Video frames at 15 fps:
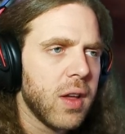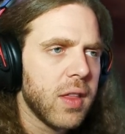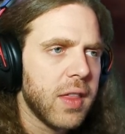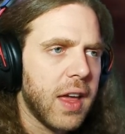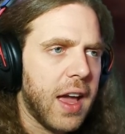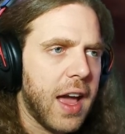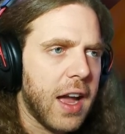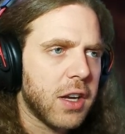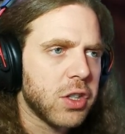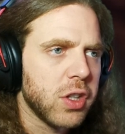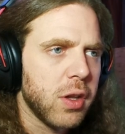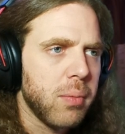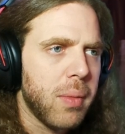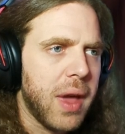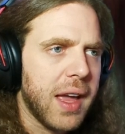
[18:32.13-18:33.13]
they actually
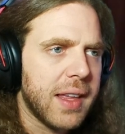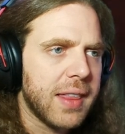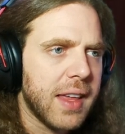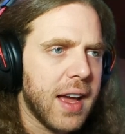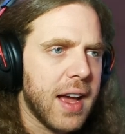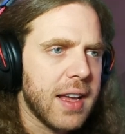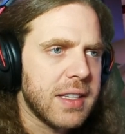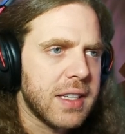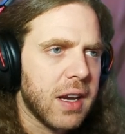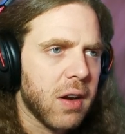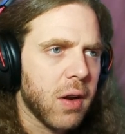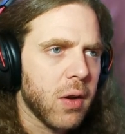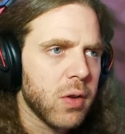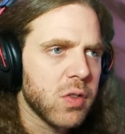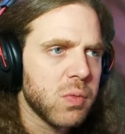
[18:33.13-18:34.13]
make the ice
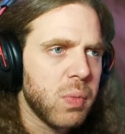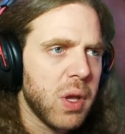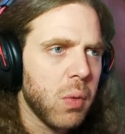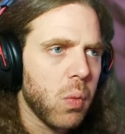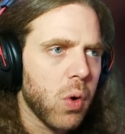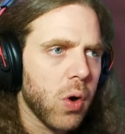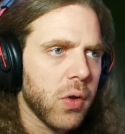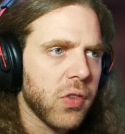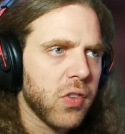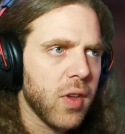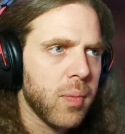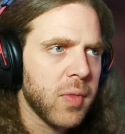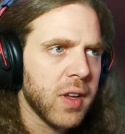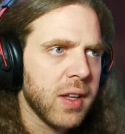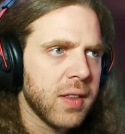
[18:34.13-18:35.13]
arrows be worth
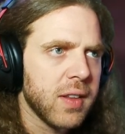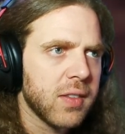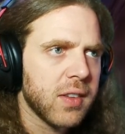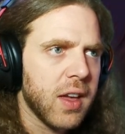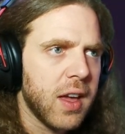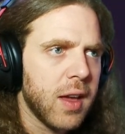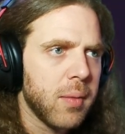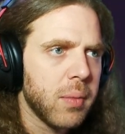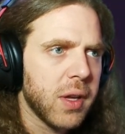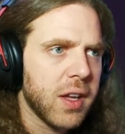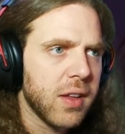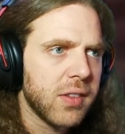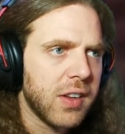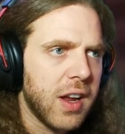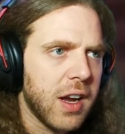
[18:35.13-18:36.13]
something in this game,
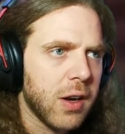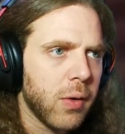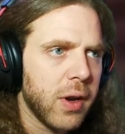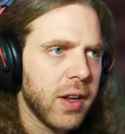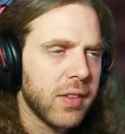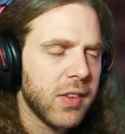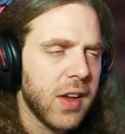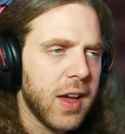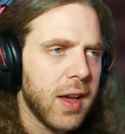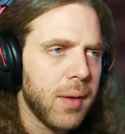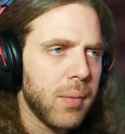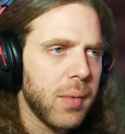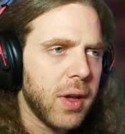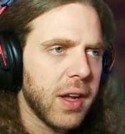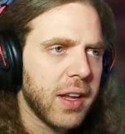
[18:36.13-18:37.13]
because in Ocarina of
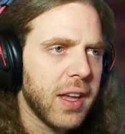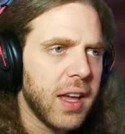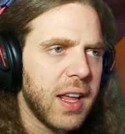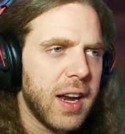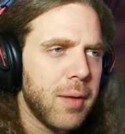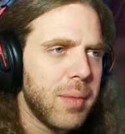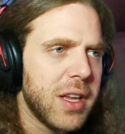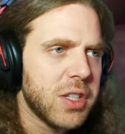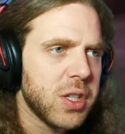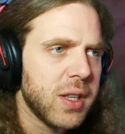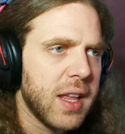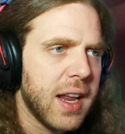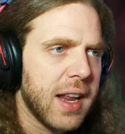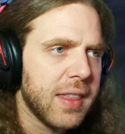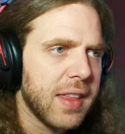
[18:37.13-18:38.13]
Time, again, I mentioned
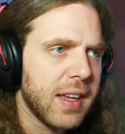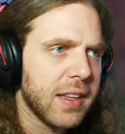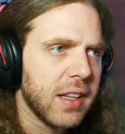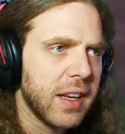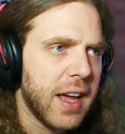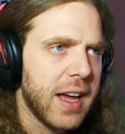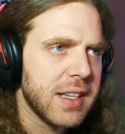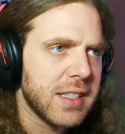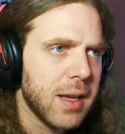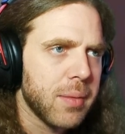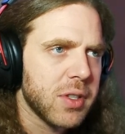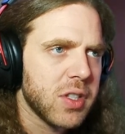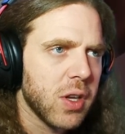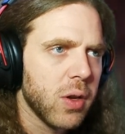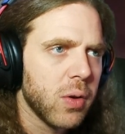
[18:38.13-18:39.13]
that I think in the last
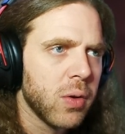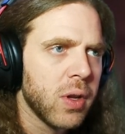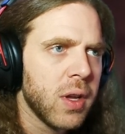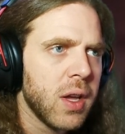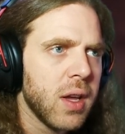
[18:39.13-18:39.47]
episode,